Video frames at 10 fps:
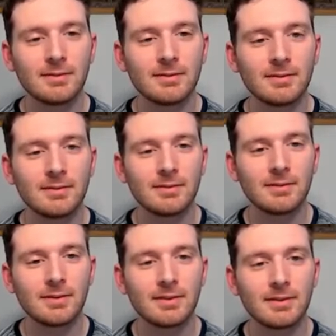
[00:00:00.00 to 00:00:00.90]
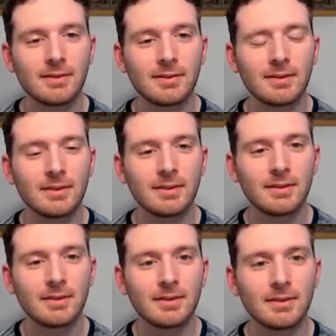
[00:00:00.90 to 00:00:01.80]

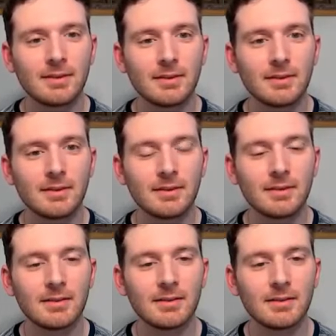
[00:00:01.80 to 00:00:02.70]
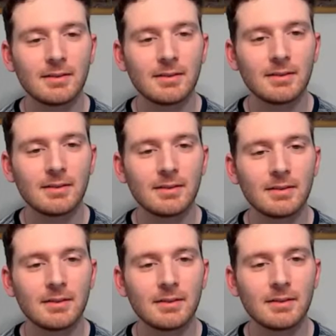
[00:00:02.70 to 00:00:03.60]

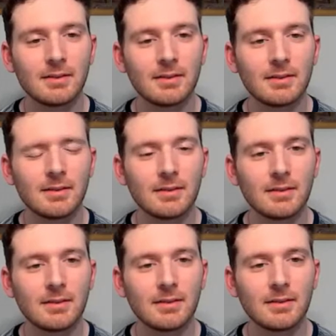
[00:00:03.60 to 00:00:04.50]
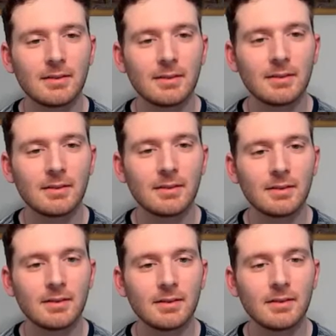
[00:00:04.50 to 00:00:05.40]

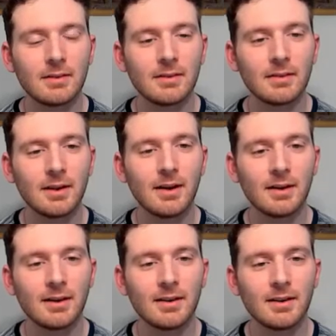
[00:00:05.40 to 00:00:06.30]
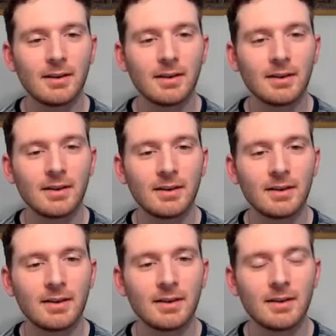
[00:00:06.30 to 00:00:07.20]

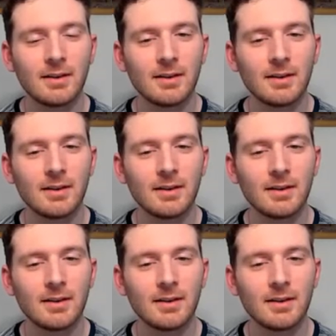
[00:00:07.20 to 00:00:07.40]
This person isn't speaking.